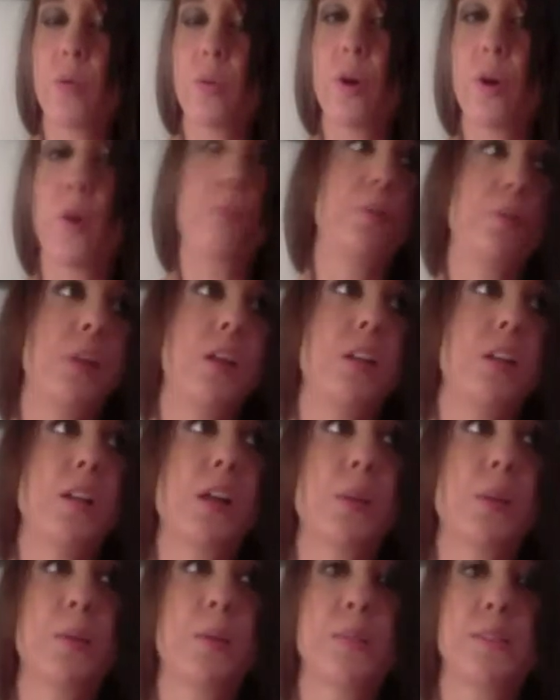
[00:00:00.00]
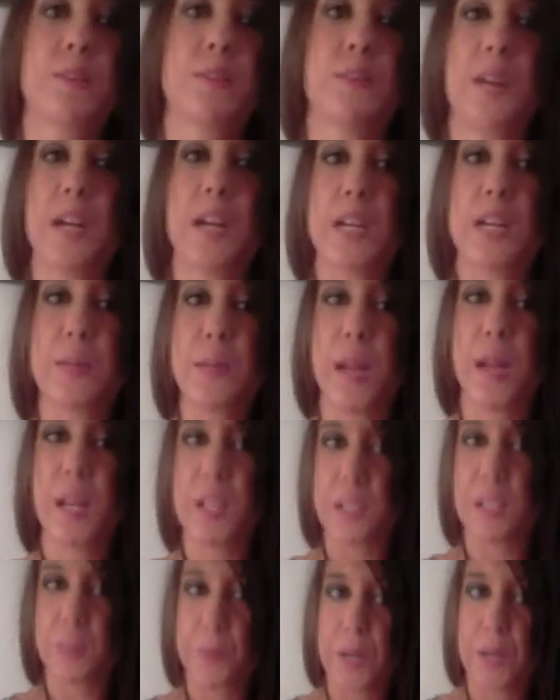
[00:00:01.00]
overall, Plug Club was a very bad
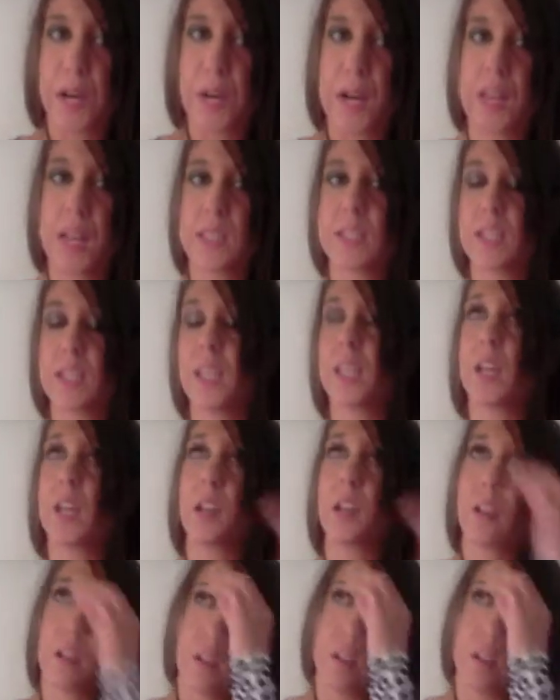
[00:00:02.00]
experience, like,